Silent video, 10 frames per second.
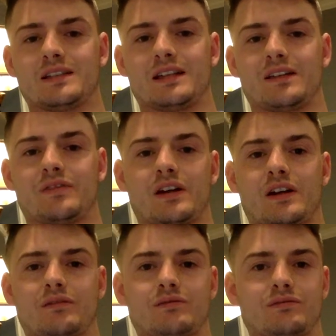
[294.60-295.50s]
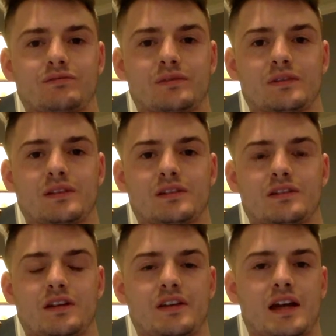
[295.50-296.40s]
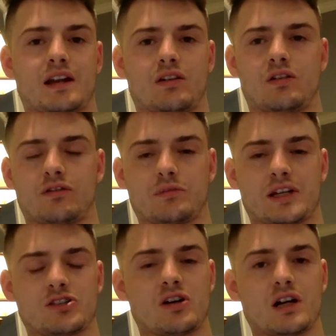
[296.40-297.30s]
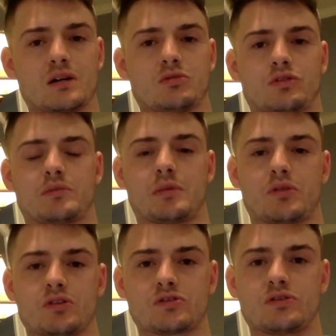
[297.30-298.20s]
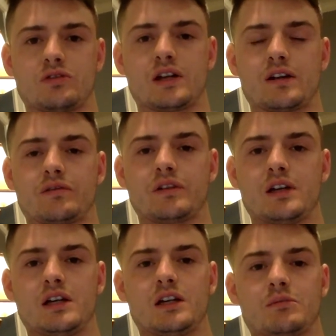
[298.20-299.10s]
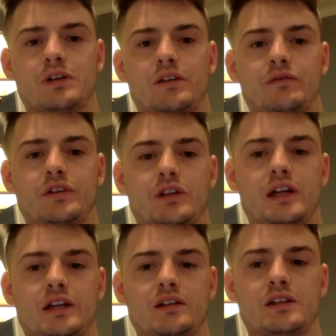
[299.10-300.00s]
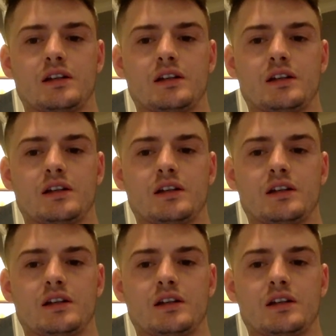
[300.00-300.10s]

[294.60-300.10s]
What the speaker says: if I've done that at all through my job or in my personal life, but I feel like